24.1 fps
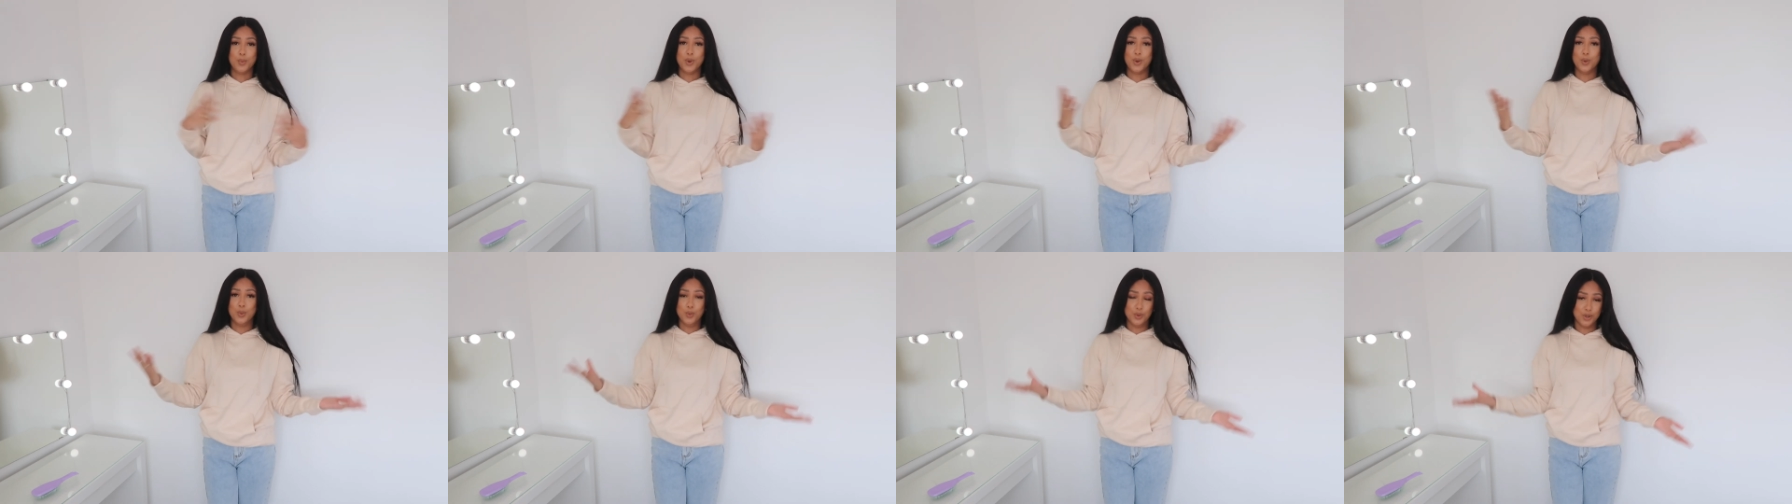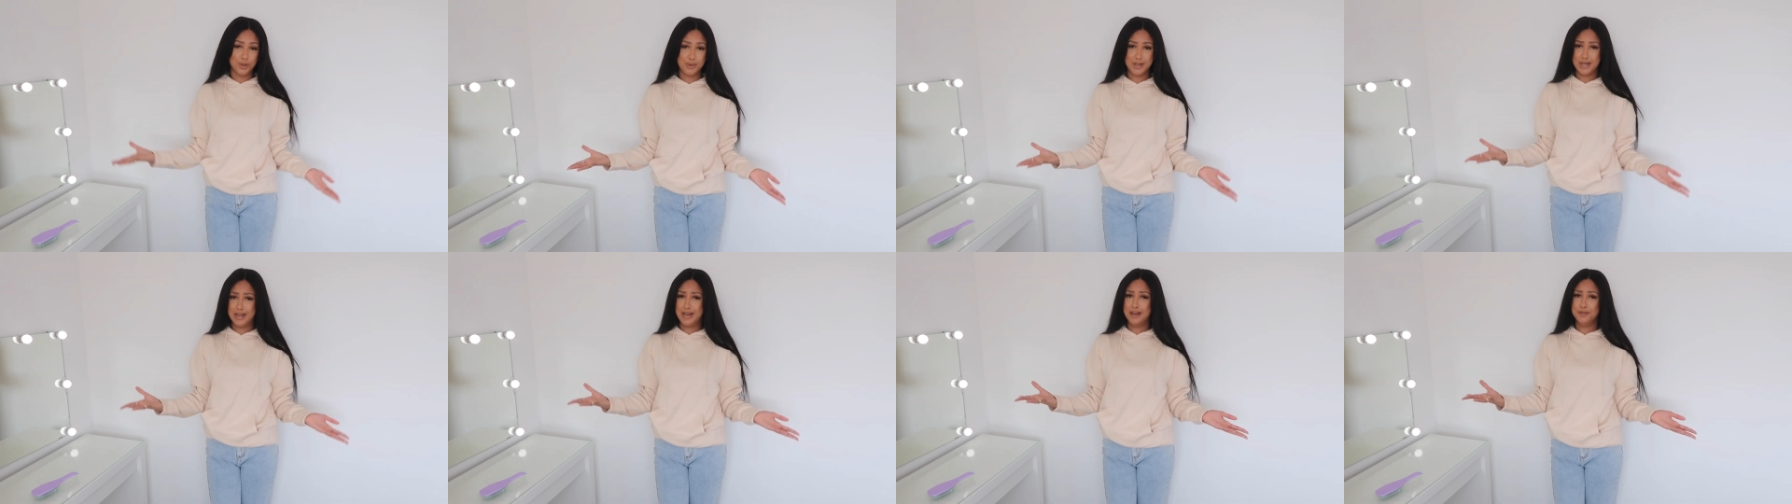we're all
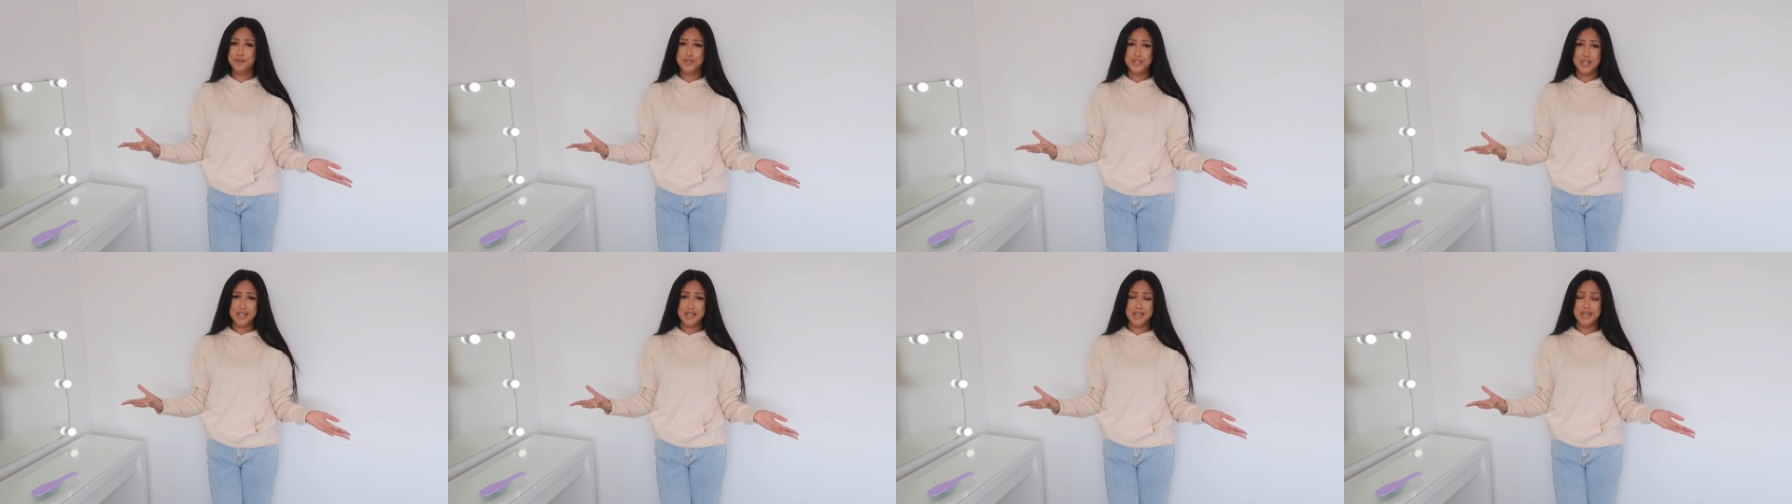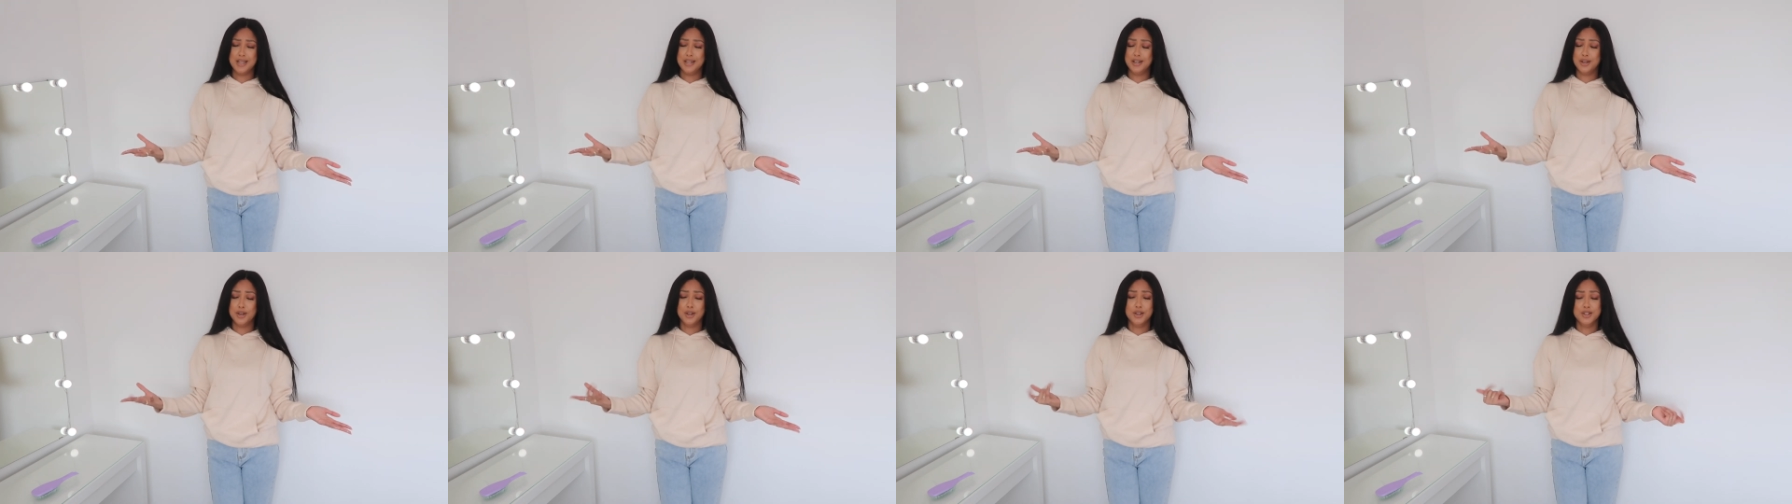going to be lounging
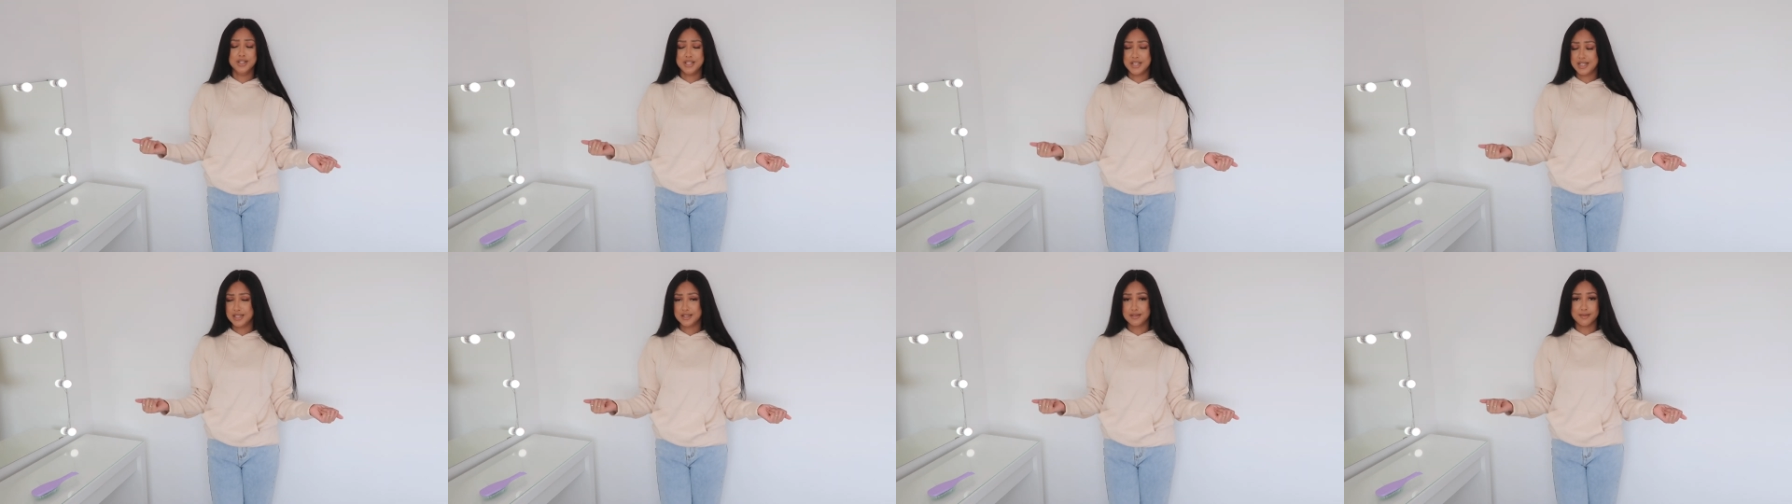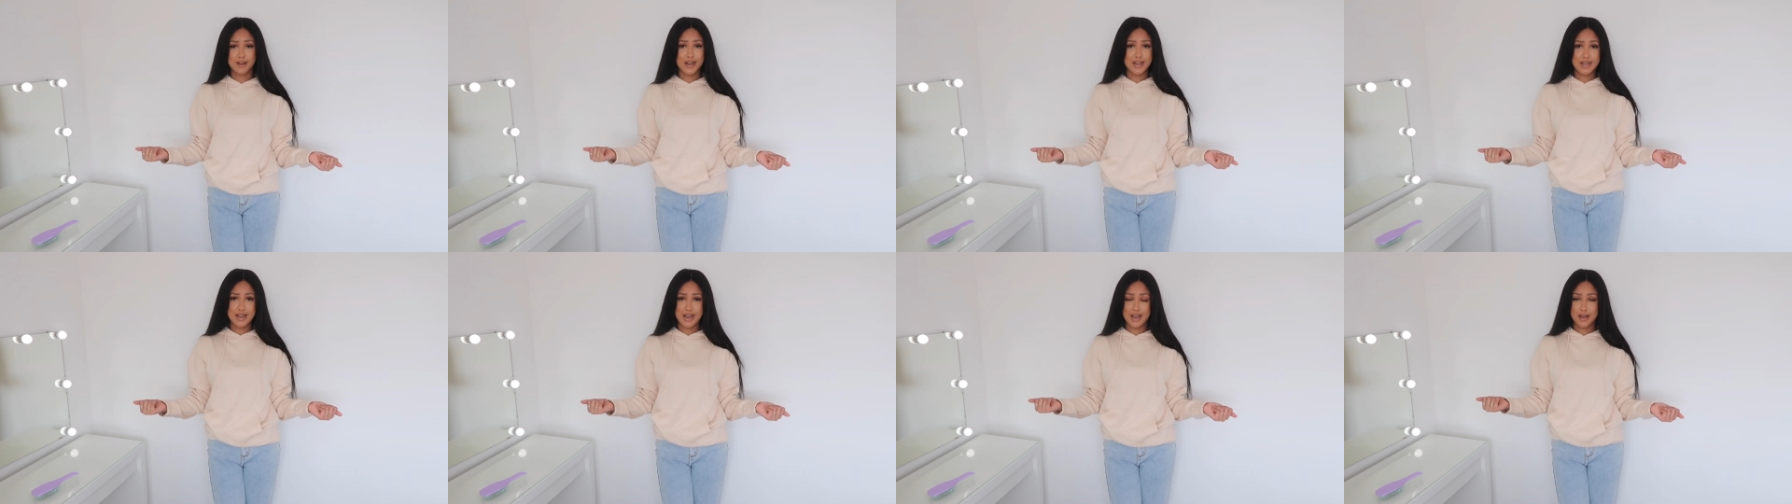in hoodies
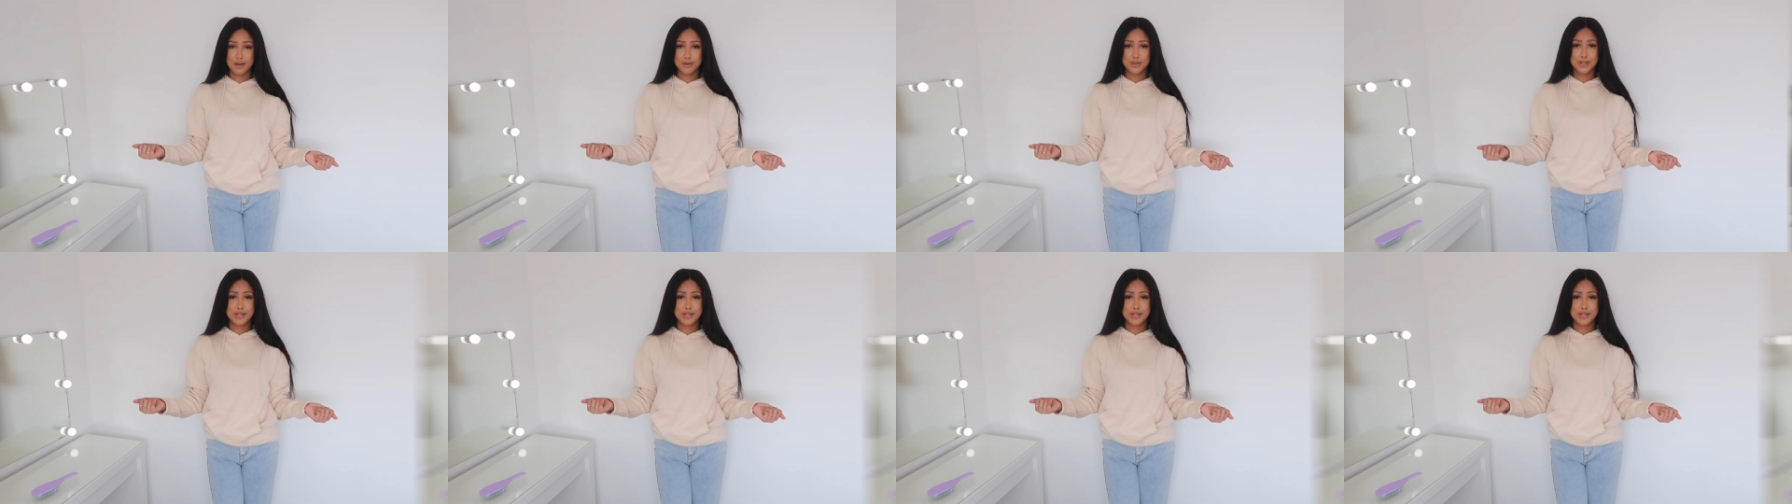right now.